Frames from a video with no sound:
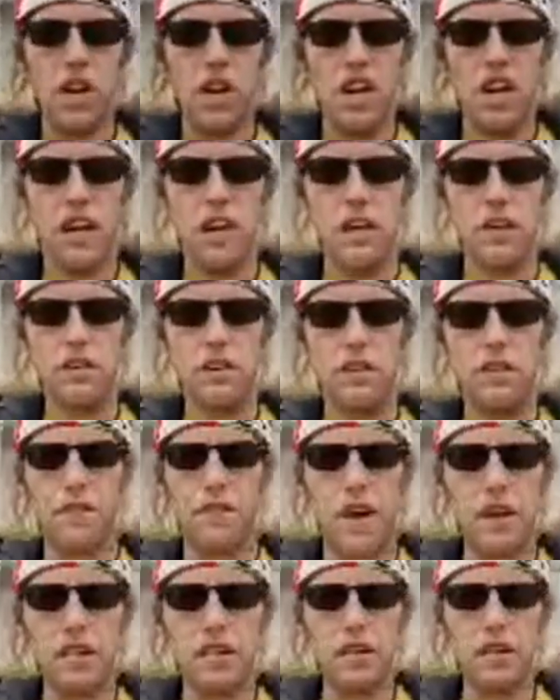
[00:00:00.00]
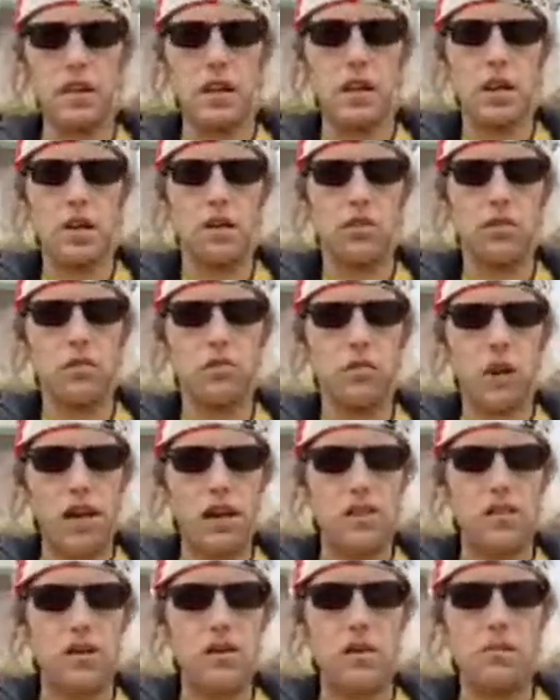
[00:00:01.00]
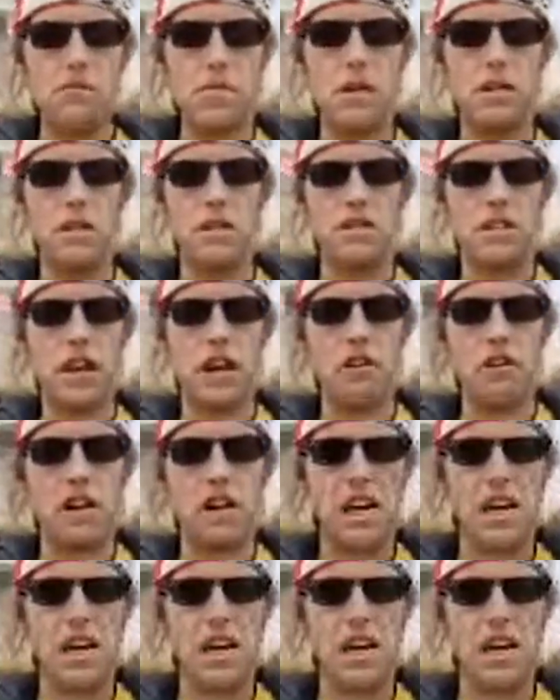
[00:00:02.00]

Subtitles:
He has affected to render the military